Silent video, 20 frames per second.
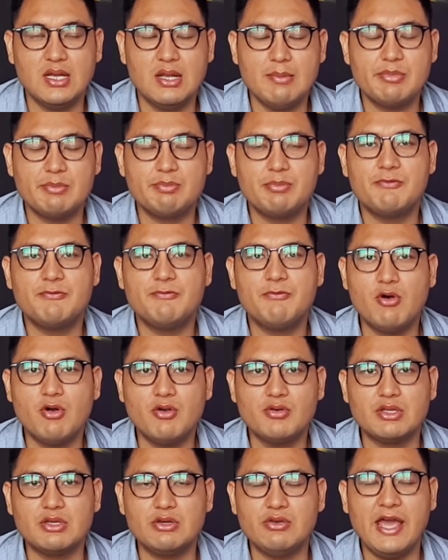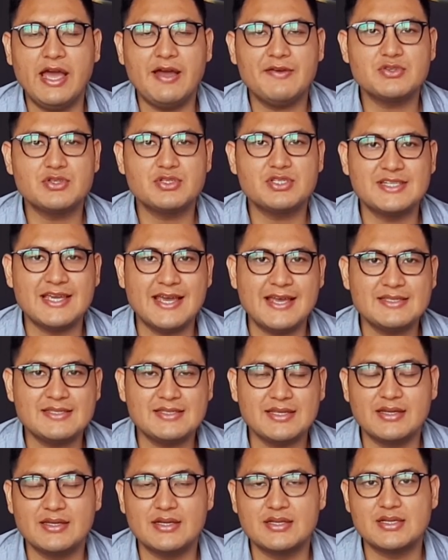But before that, you have to
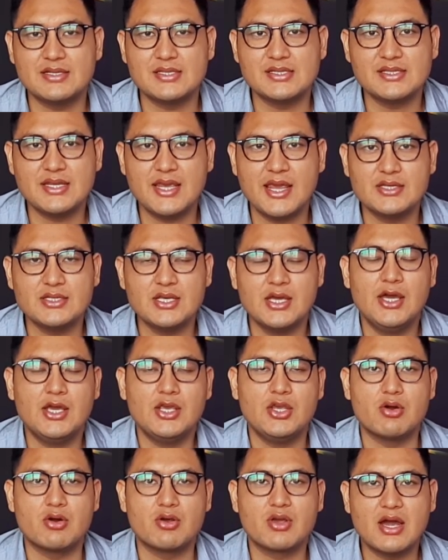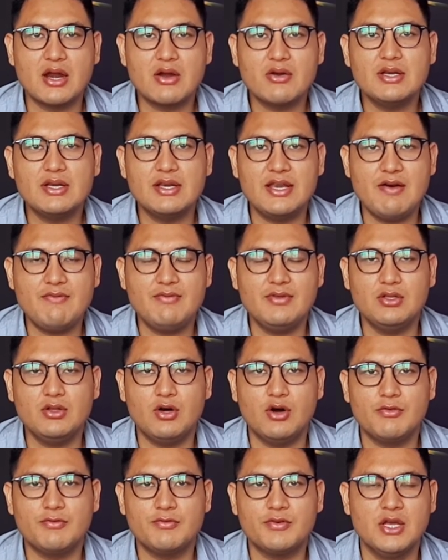test and understand your current
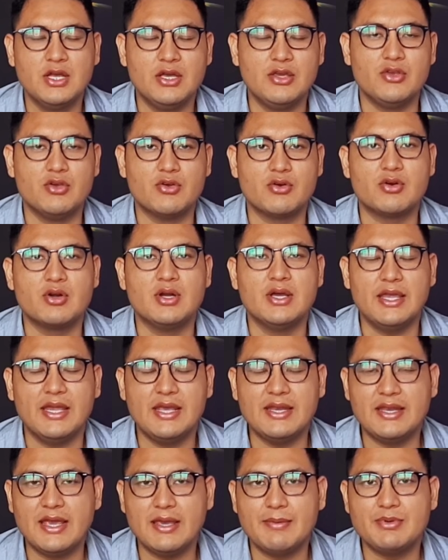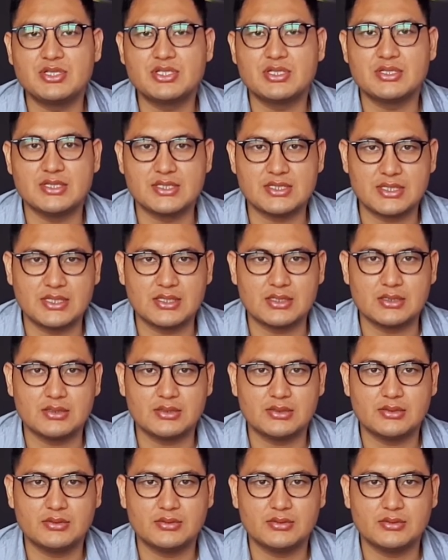level of your inhibition skill.